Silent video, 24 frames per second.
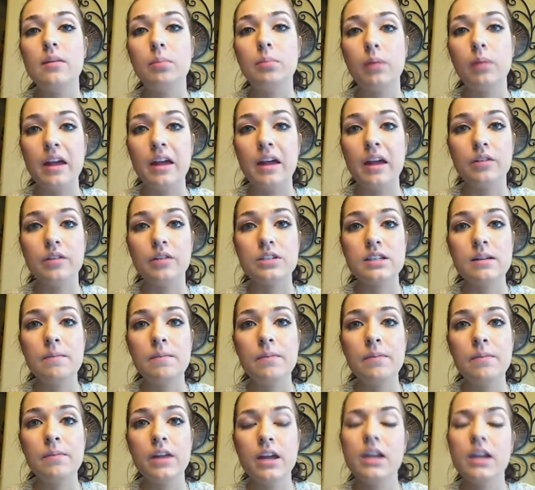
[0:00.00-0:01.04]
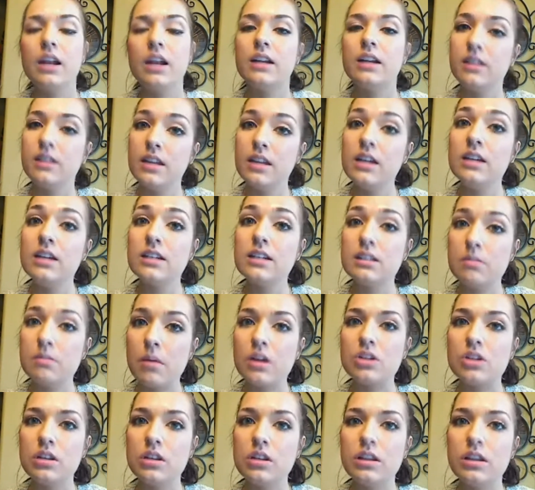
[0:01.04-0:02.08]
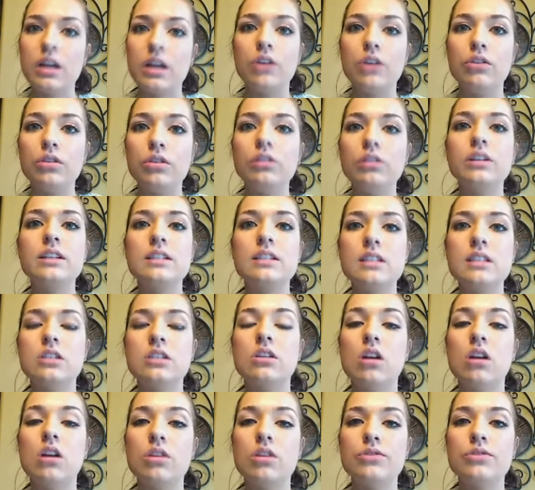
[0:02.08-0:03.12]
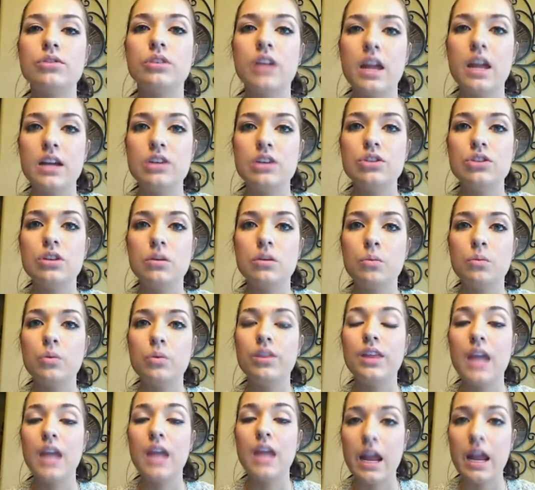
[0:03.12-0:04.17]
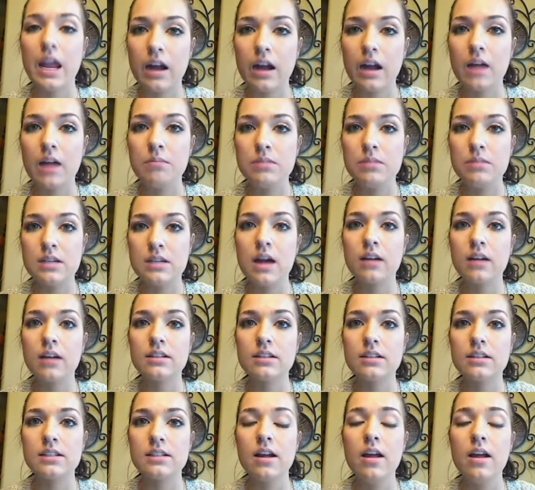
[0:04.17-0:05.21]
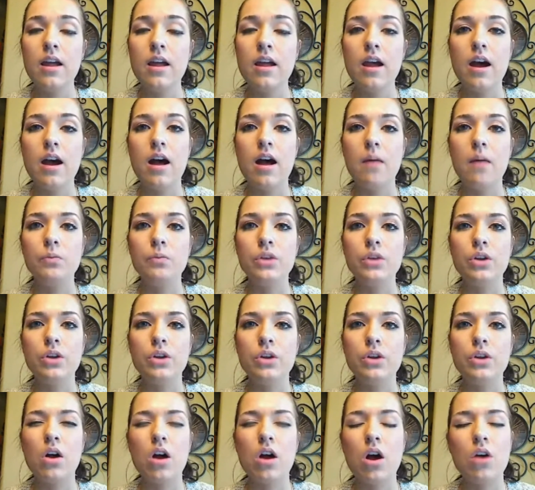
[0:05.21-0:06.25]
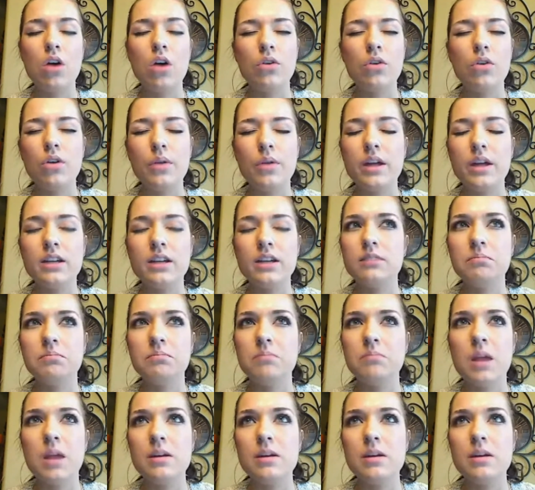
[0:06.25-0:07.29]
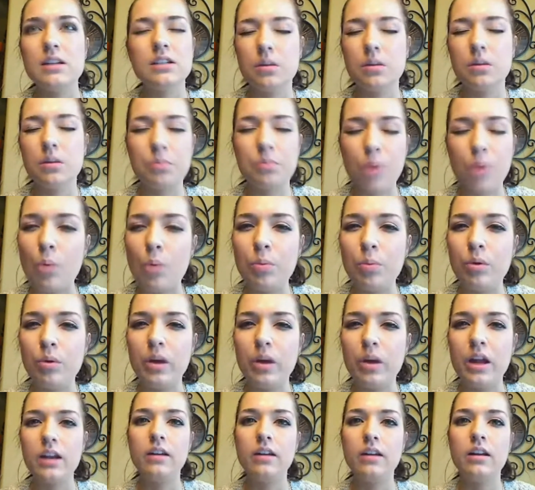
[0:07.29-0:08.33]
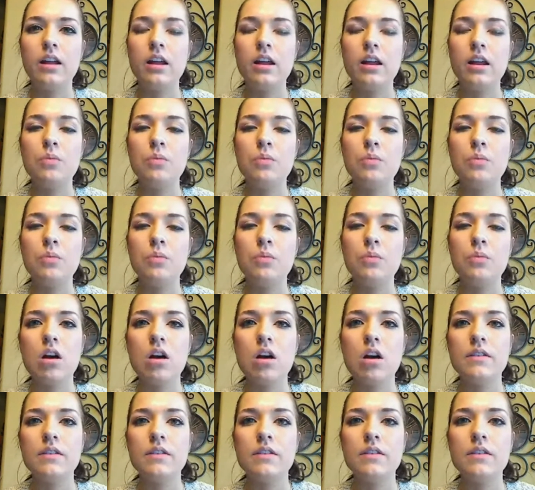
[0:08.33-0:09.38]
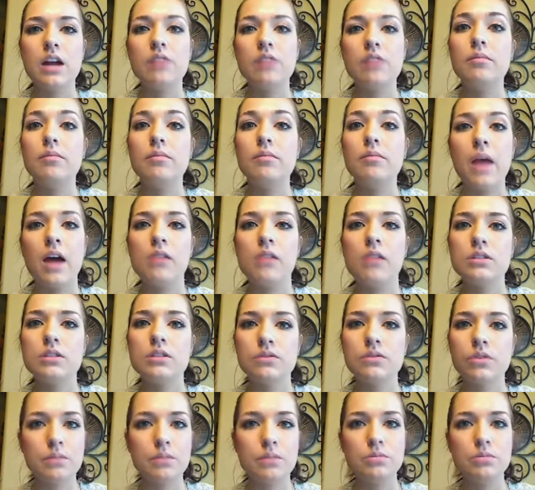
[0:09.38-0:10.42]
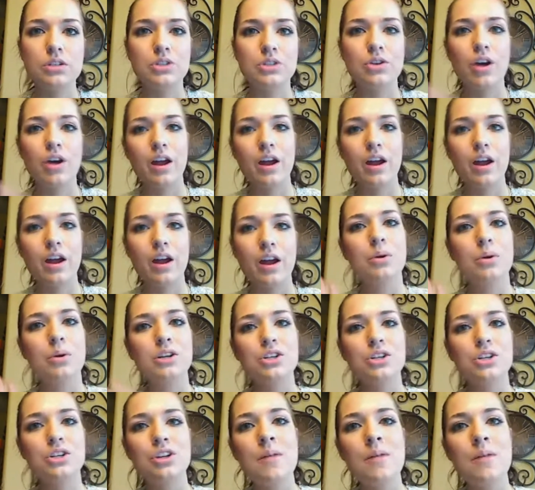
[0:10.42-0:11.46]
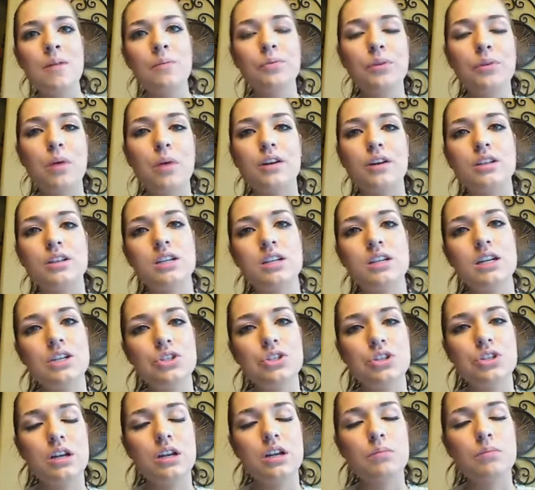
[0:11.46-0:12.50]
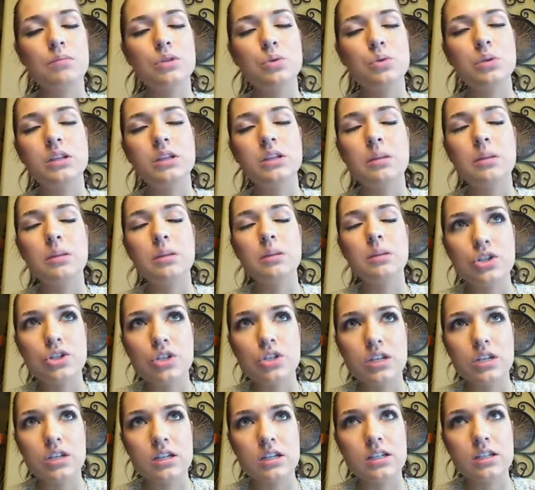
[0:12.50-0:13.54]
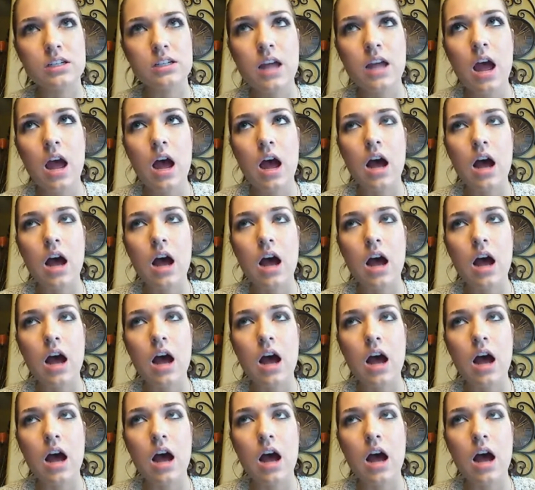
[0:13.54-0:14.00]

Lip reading: the players. And I think especially that early season altercation with the Anaheim Ducks, although that maybe isn't appropriate and it was obviously out of bounds for him to try and push the partition in between the benches